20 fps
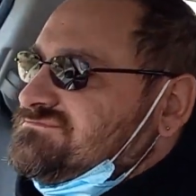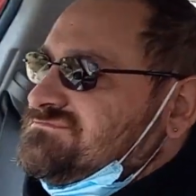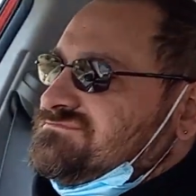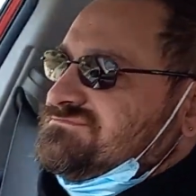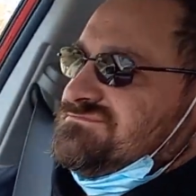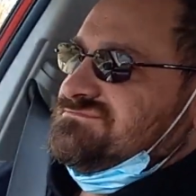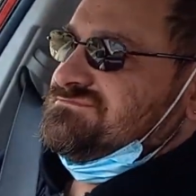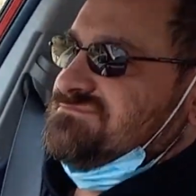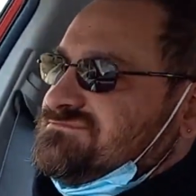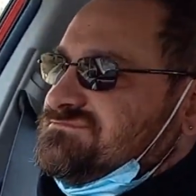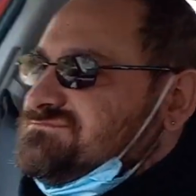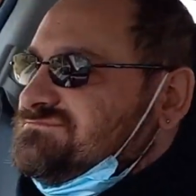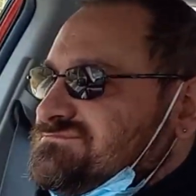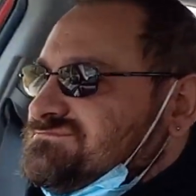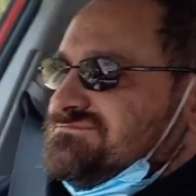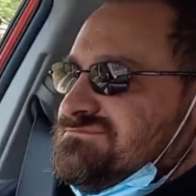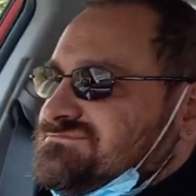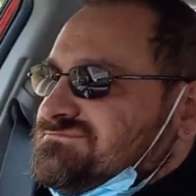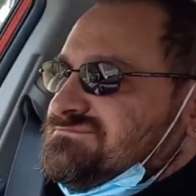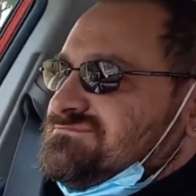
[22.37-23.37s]
to my kids. You're a good
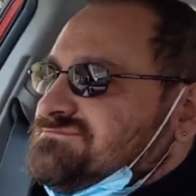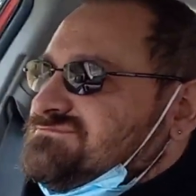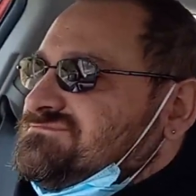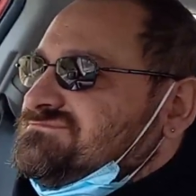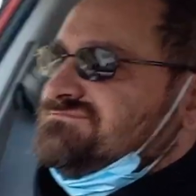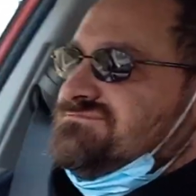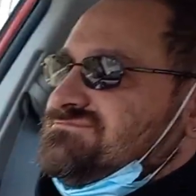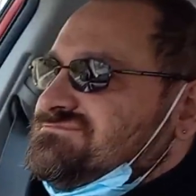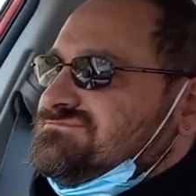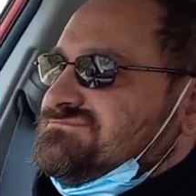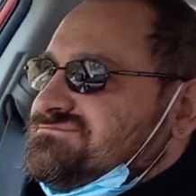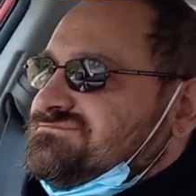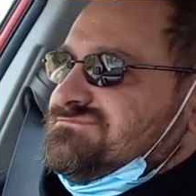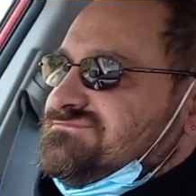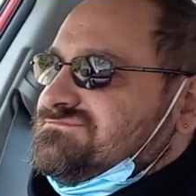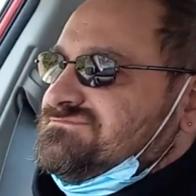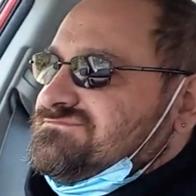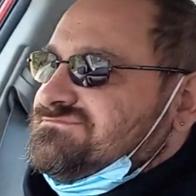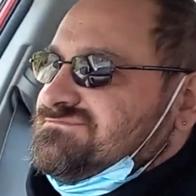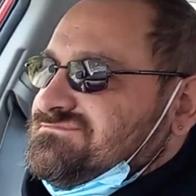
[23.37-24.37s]
stepfather. You know,
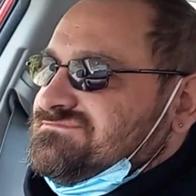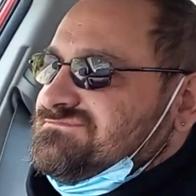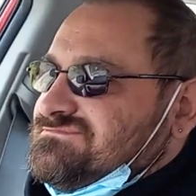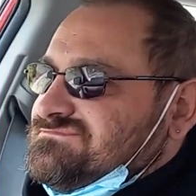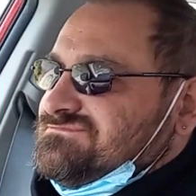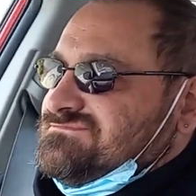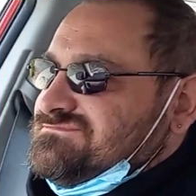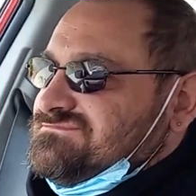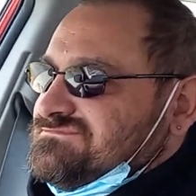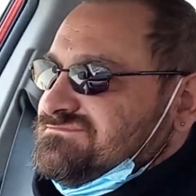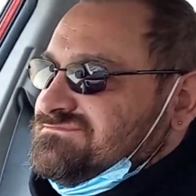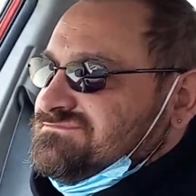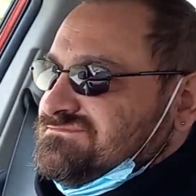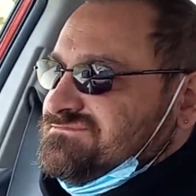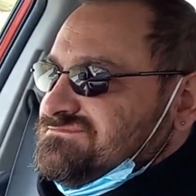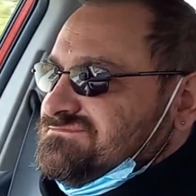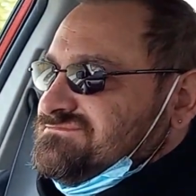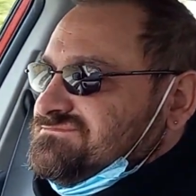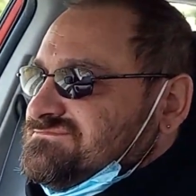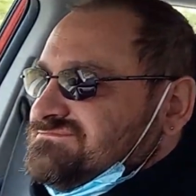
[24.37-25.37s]
Stefan.
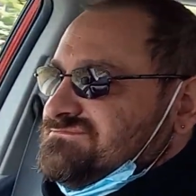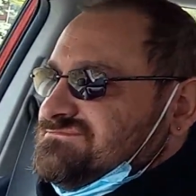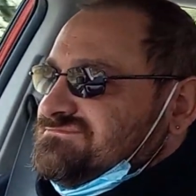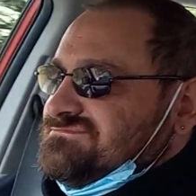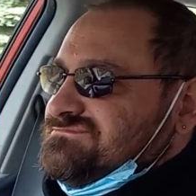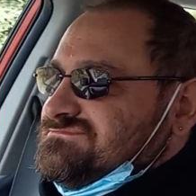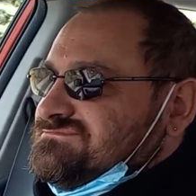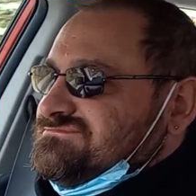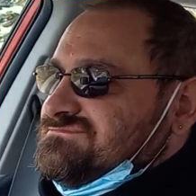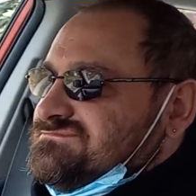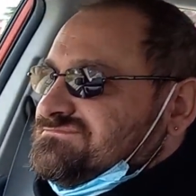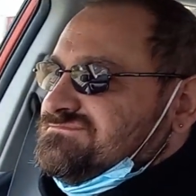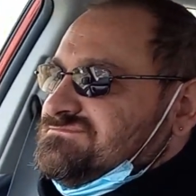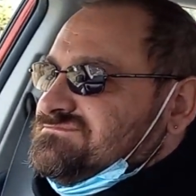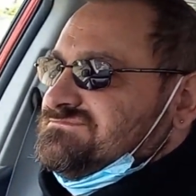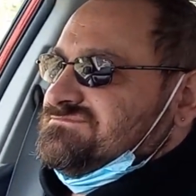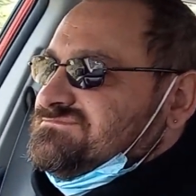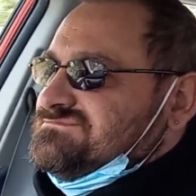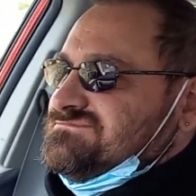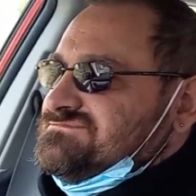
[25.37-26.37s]
And
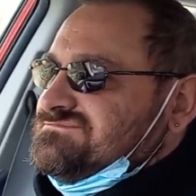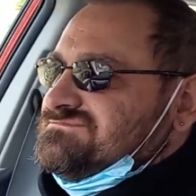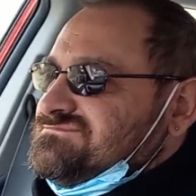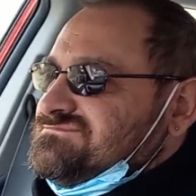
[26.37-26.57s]
uh, I